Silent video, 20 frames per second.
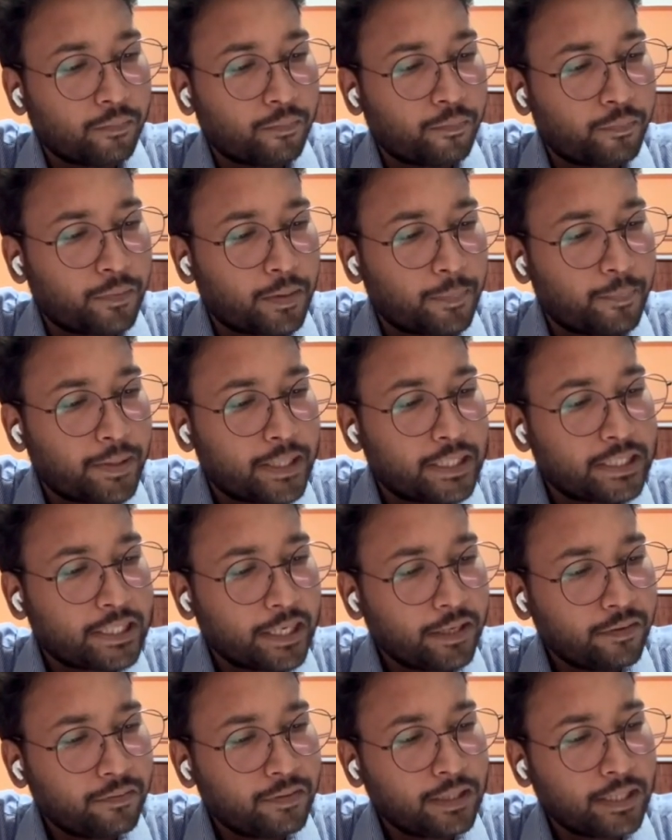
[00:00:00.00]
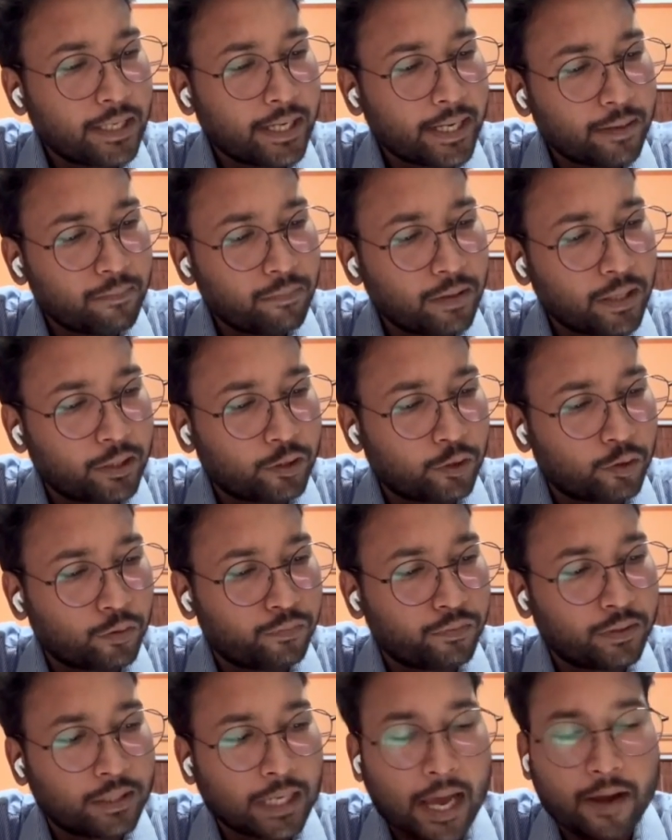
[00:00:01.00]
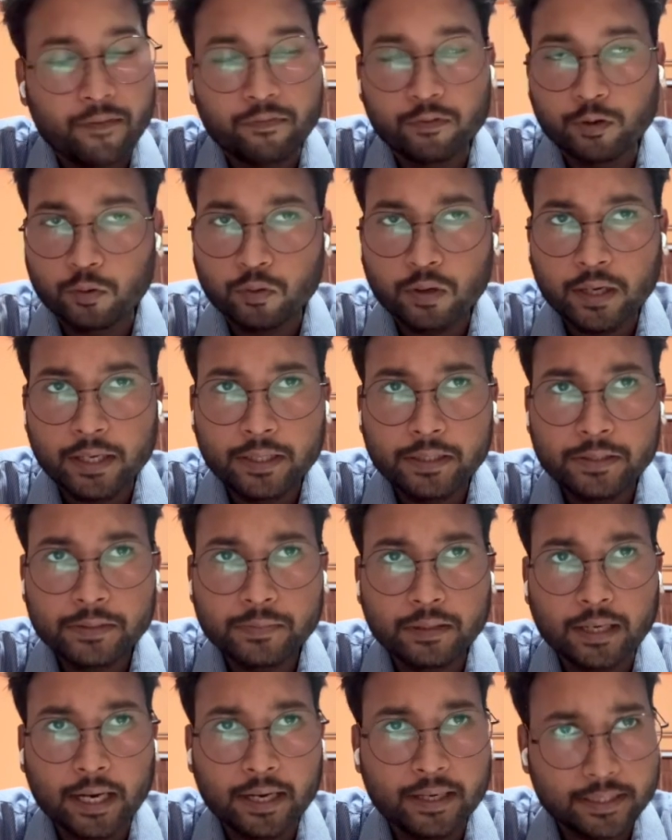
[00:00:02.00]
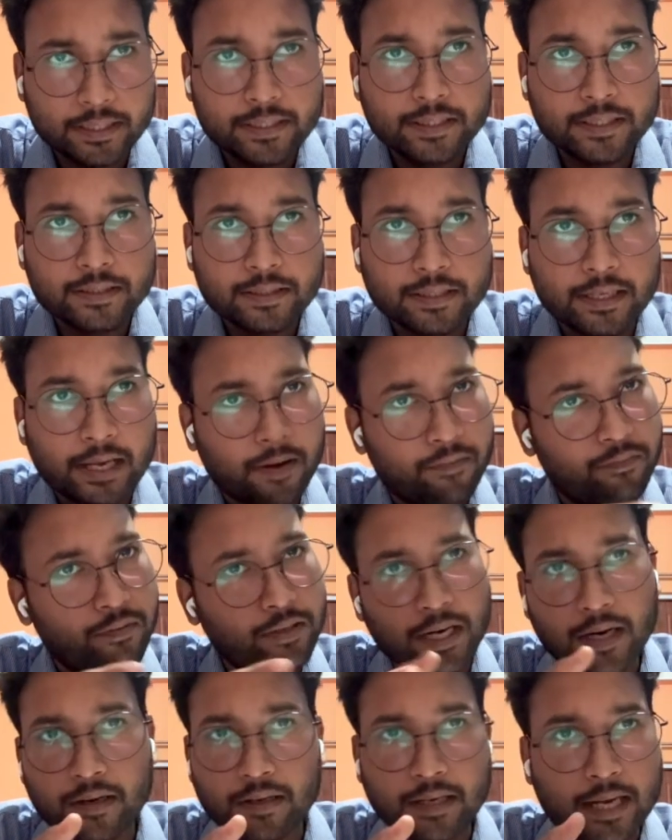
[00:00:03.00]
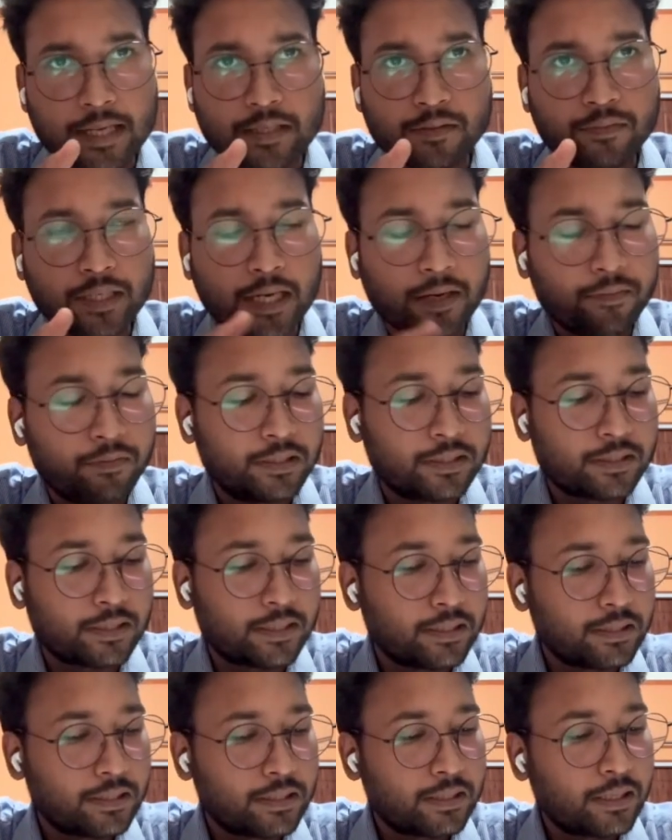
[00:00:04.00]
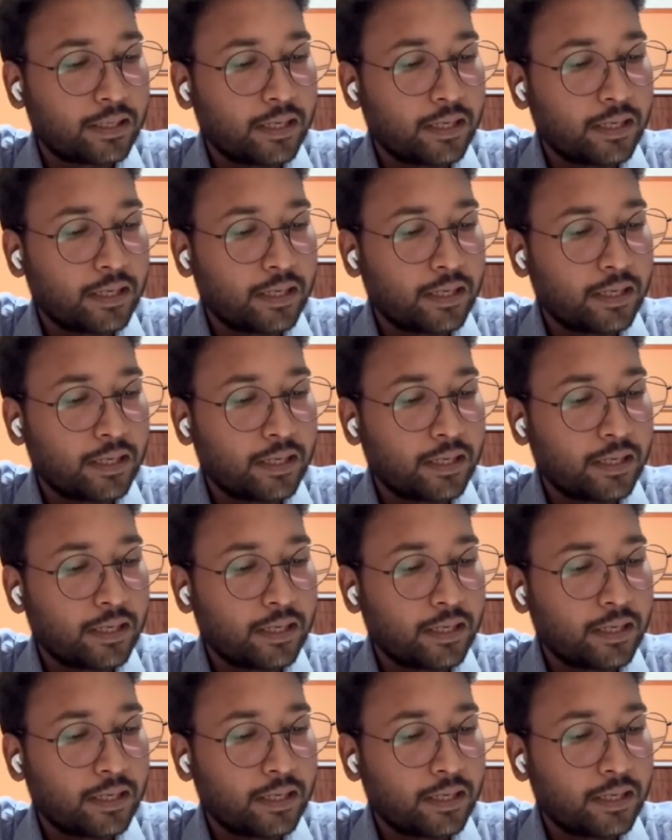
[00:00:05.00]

The patient with A blood group will have no antigens as we have discussed,